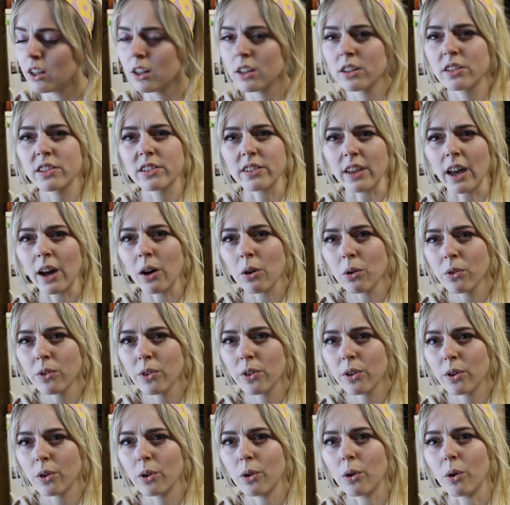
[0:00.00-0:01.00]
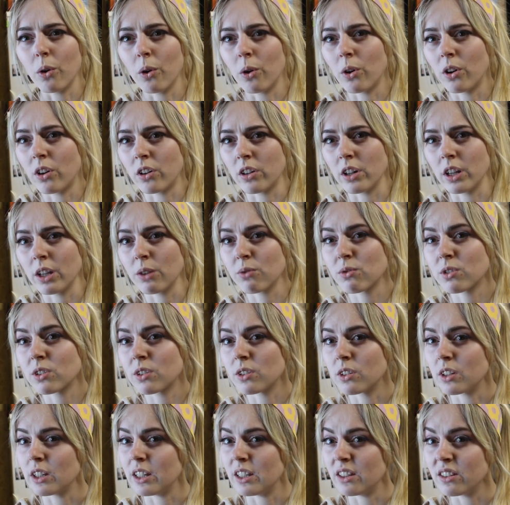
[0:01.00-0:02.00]
south or
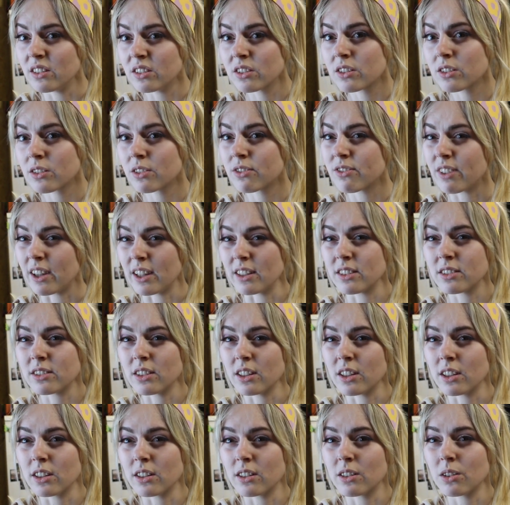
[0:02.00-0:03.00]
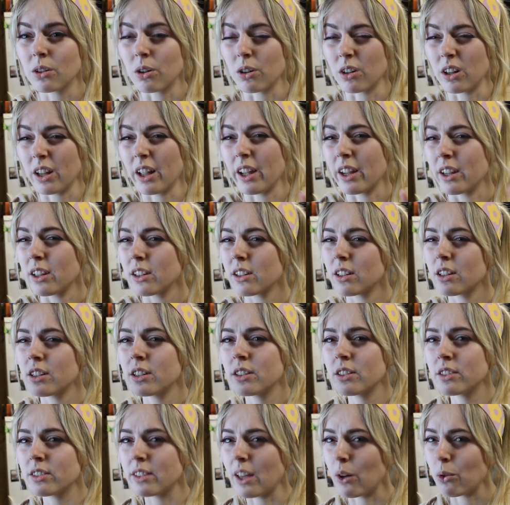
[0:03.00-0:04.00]
even east facing or like
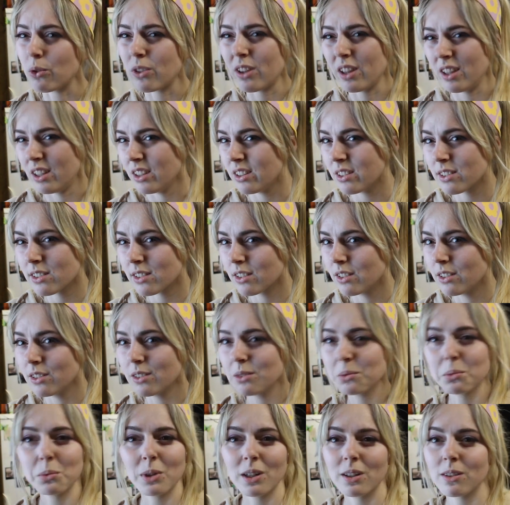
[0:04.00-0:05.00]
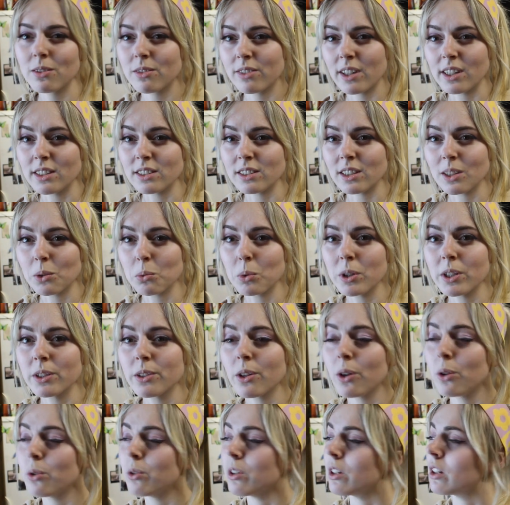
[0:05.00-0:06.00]
southeast facing
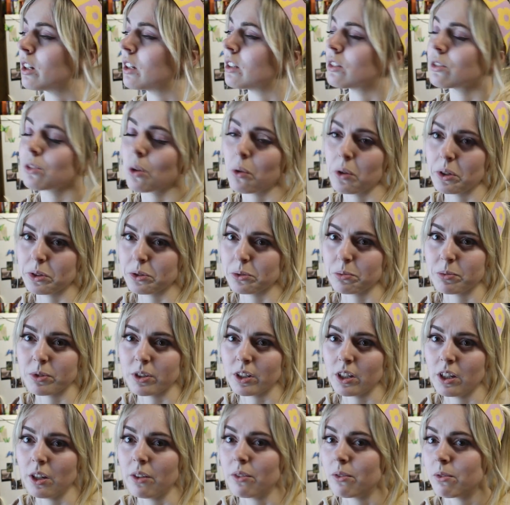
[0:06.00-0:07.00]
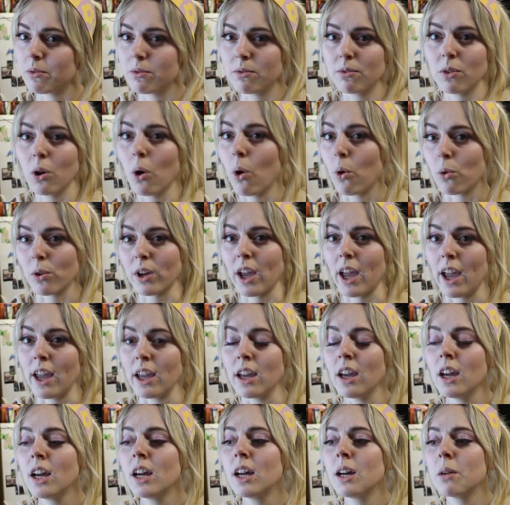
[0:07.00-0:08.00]
window, it's going to be okay,
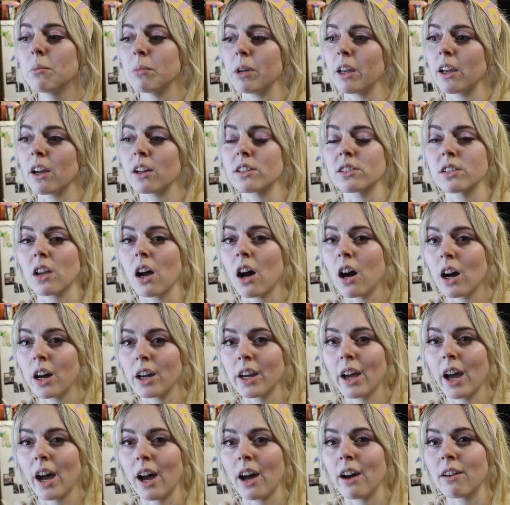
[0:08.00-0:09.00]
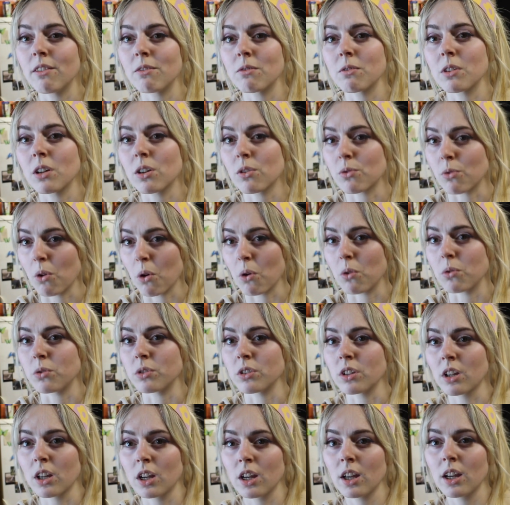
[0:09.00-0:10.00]
because I have
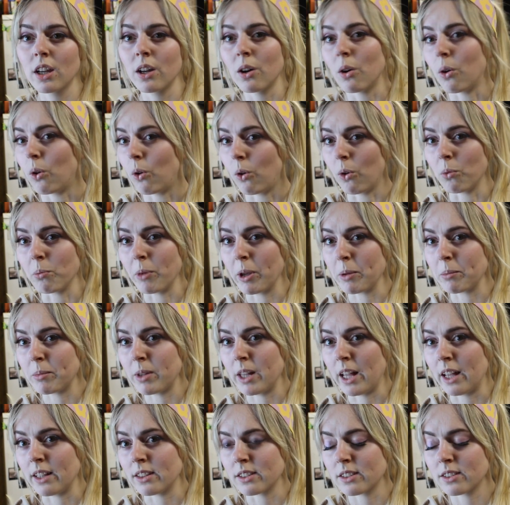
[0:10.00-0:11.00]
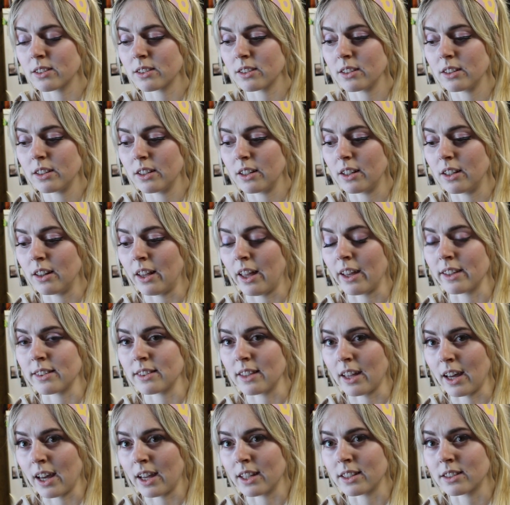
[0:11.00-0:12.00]
grown all my plants like
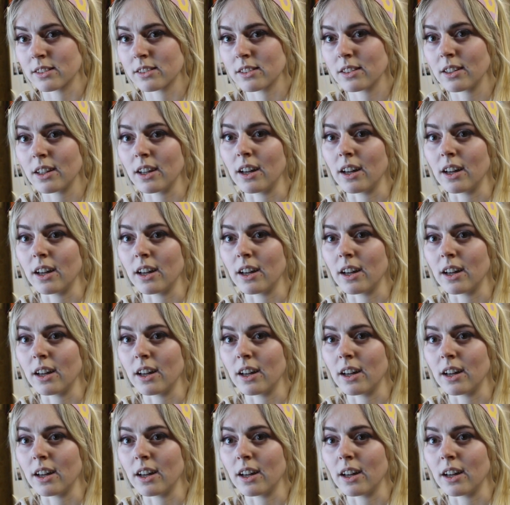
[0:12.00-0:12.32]
that